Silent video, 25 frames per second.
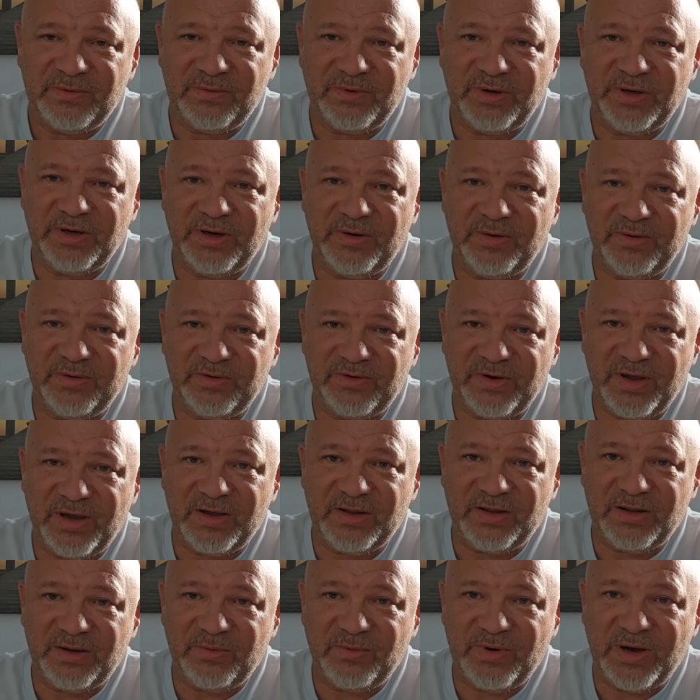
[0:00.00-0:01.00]
We know
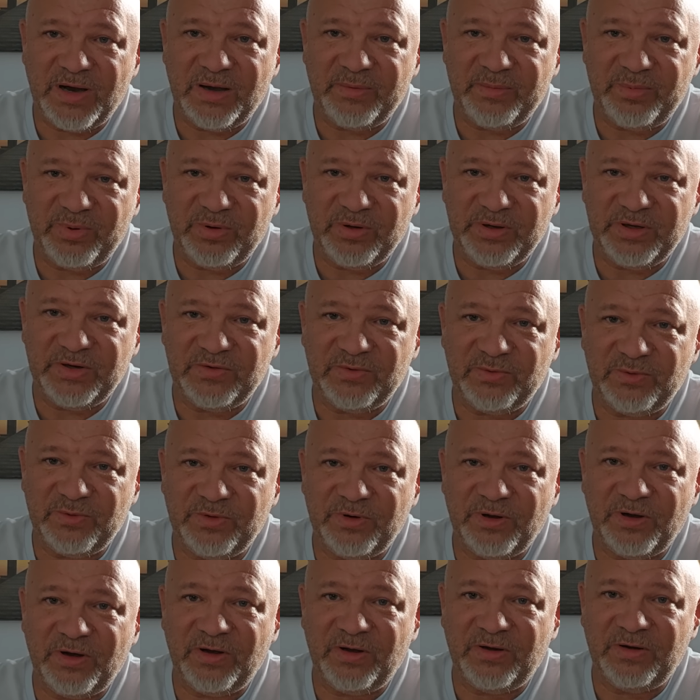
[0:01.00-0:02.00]
exactly why police will
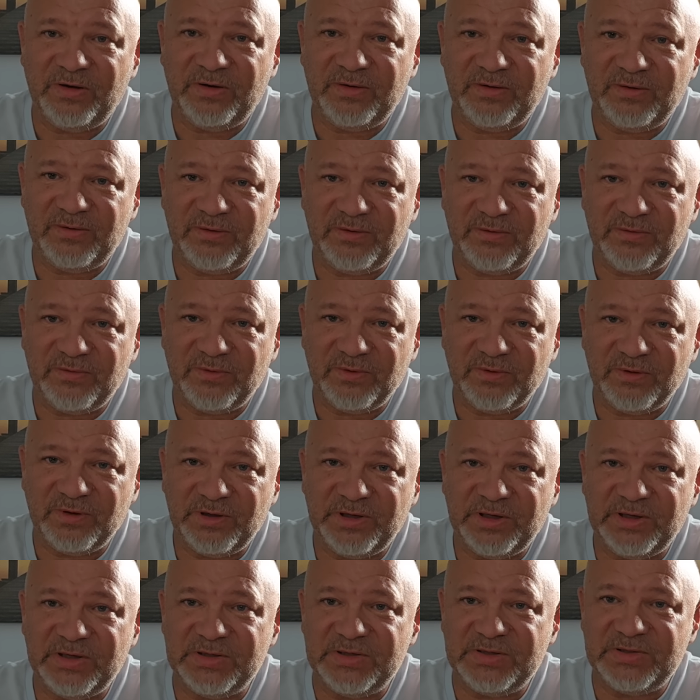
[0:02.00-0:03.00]
not
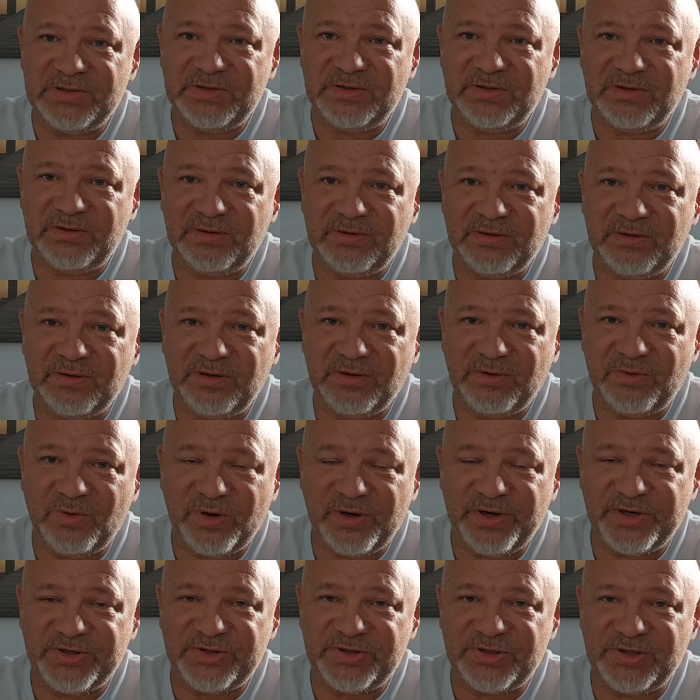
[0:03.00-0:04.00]
release the
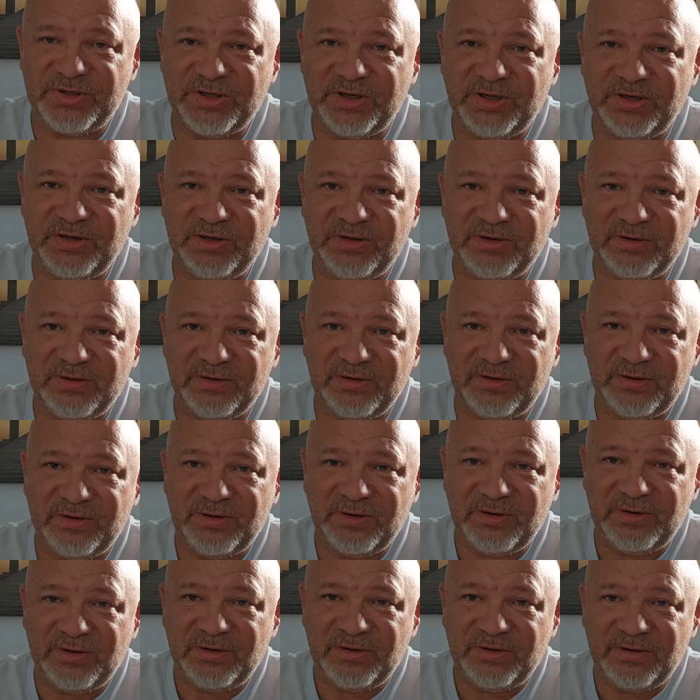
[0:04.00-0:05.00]
questioning
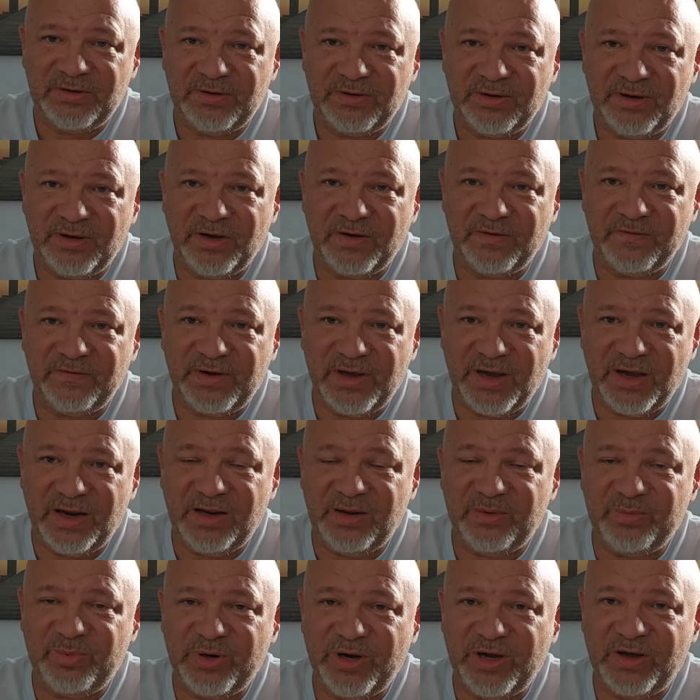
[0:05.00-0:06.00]
of
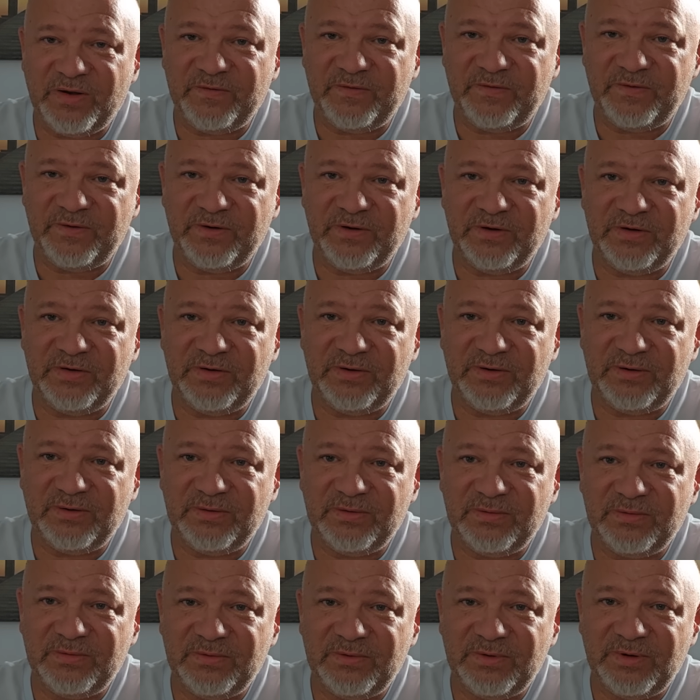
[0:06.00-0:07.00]
Katie Proudfoot.
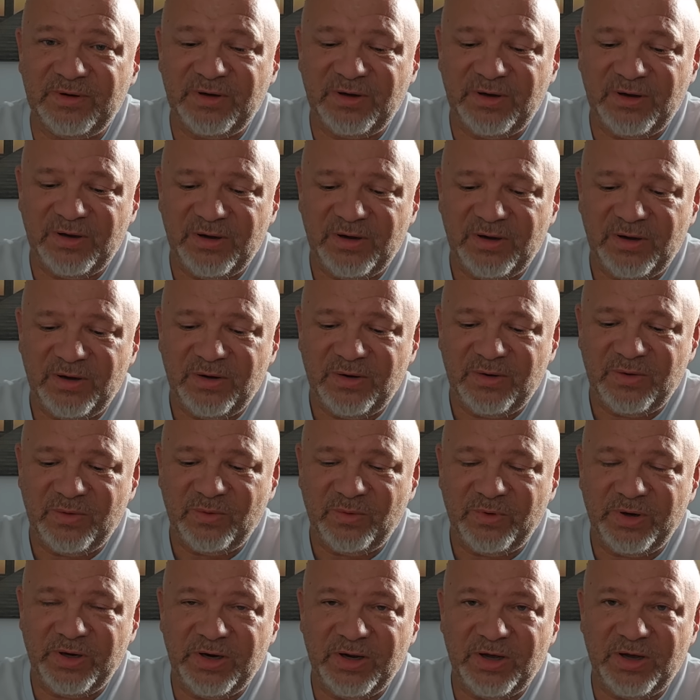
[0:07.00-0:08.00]

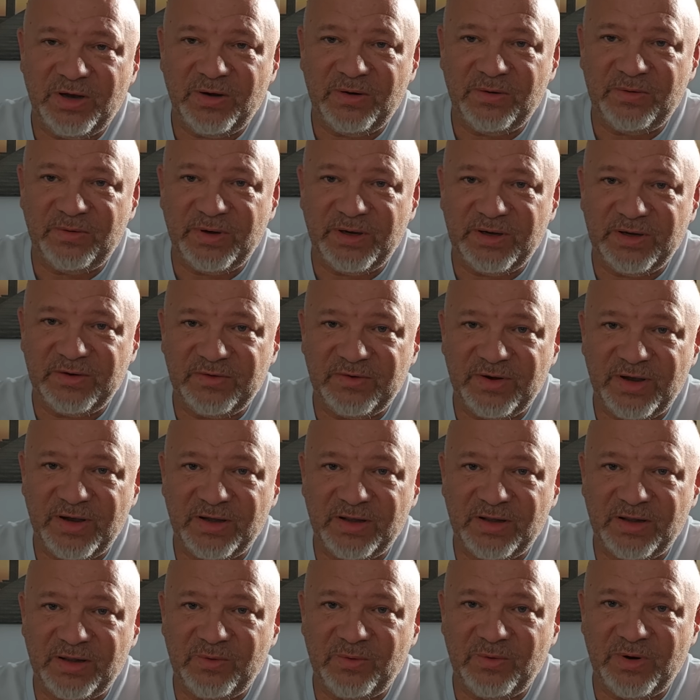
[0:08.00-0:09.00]
We know
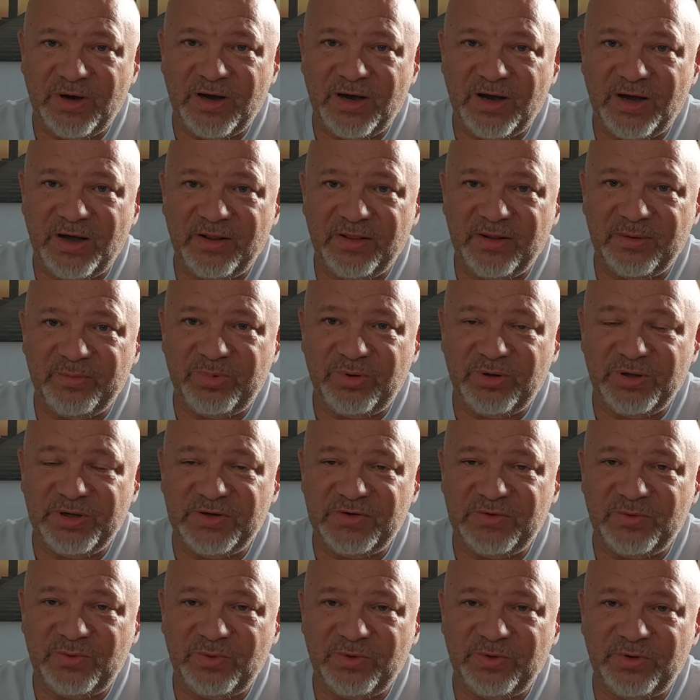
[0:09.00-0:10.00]
exactly why the
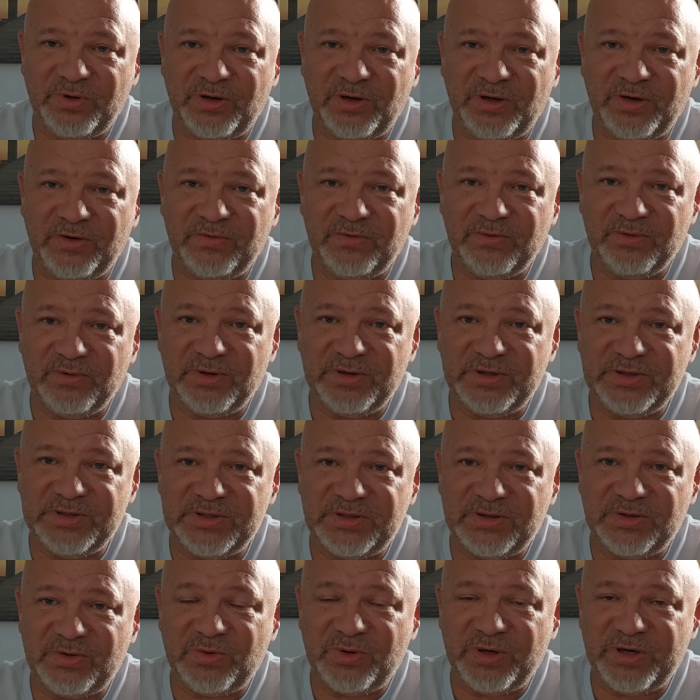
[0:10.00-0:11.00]
police will not release
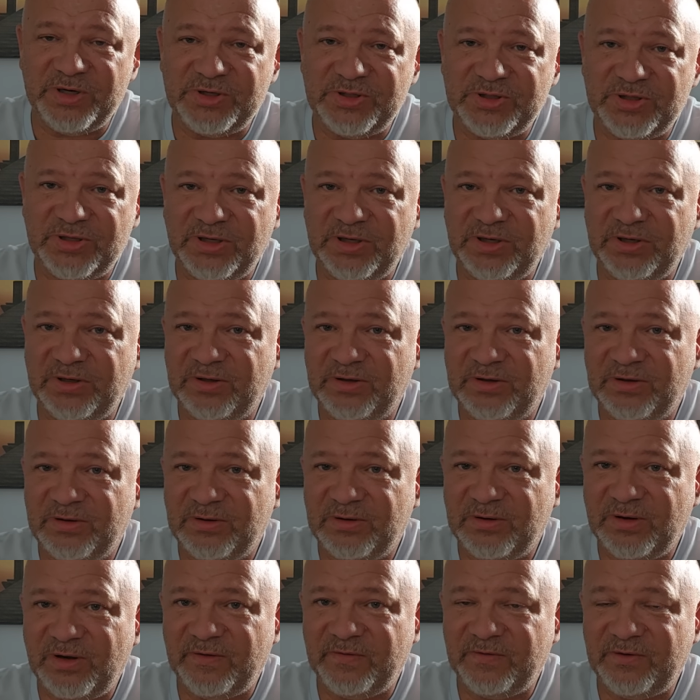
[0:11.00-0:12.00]
the questioning
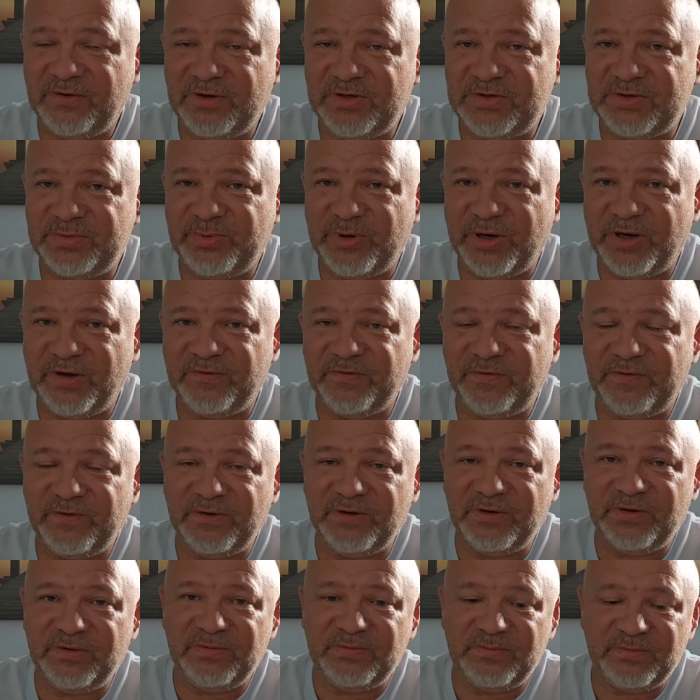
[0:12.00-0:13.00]
of Chris
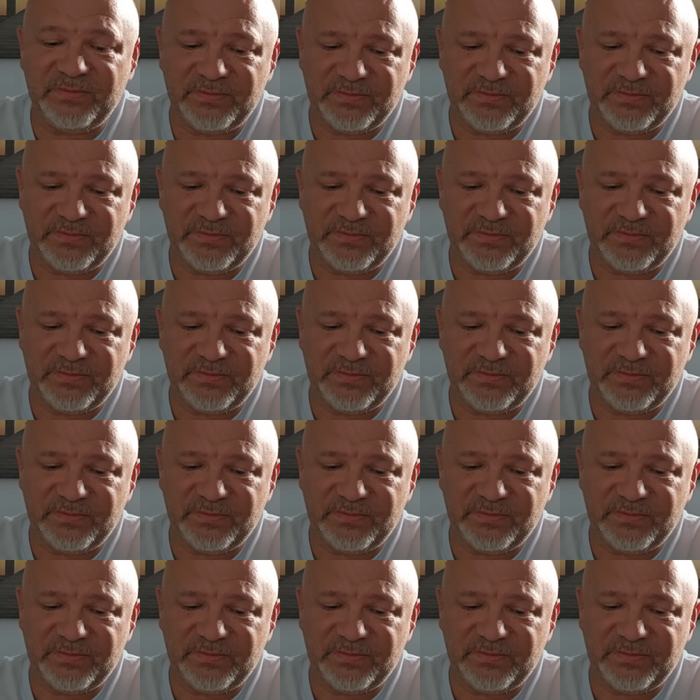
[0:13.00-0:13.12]
Proudfoot.